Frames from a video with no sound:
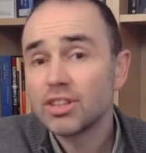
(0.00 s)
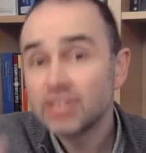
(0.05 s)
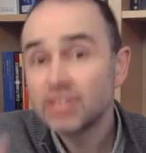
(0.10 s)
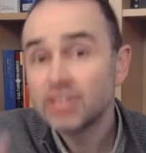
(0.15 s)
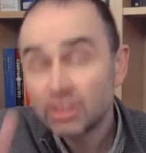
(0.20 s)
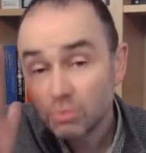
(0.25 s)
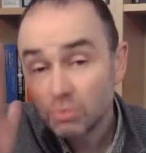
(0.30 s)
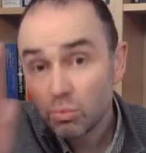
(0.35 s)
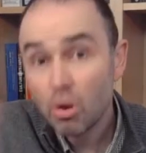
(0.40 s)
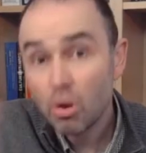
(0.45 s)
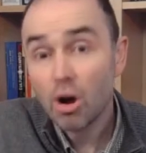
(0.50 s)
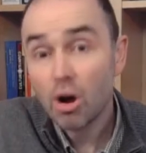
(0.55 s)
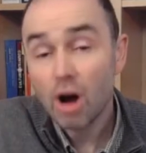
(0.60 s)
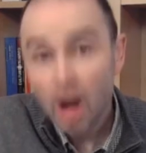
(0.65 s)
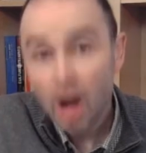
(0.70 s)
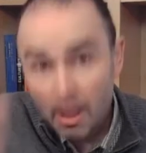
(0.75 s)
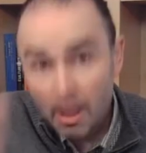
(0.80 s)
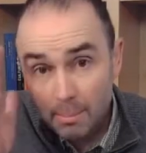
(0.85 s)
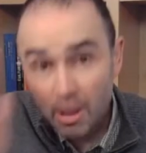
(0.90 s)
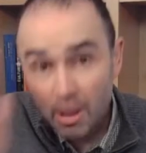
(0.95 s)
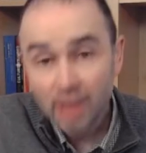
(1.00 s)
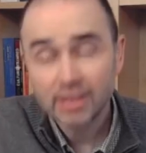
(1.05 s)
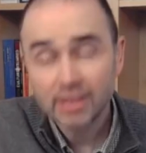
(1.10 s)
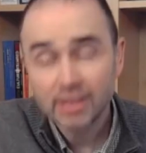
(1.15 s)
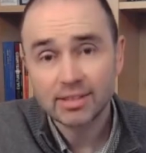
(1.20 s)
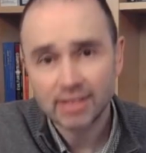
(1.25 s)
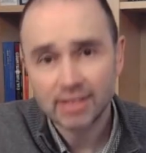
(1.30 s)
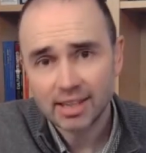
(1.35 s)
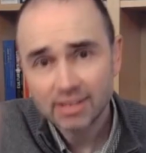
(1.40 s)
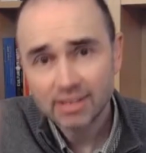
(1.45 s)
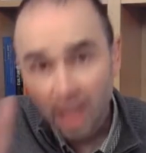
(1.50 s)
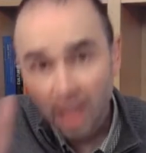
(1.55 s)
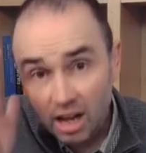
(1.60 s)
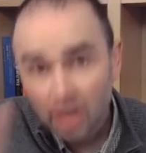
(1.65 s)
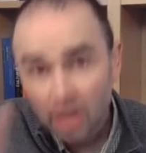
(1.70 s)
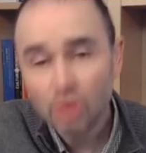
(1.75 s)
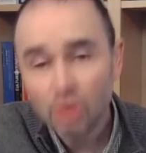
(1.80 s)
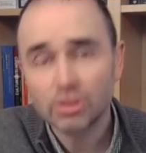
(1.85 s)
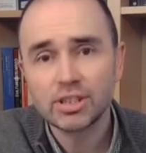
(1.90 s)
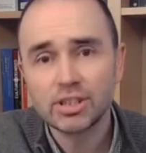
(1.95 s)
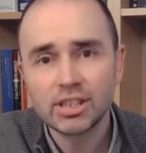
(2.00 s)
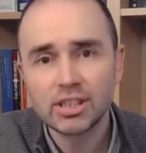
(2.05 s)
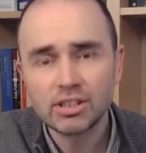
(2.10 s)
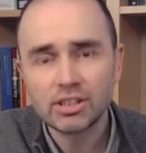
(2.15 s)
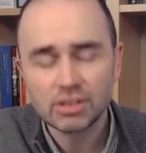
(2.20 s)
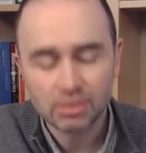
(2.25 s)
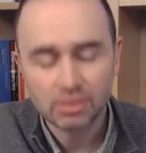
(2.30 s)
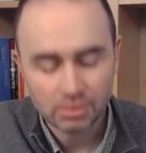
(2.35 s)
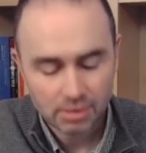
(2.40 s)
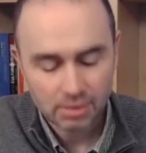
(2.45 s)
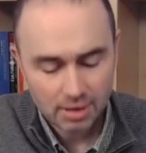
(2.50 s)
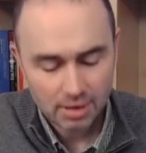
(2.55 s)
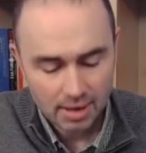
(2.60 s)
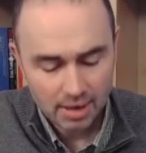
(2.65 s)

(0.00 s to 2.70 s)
this is what our mindsets are locked into.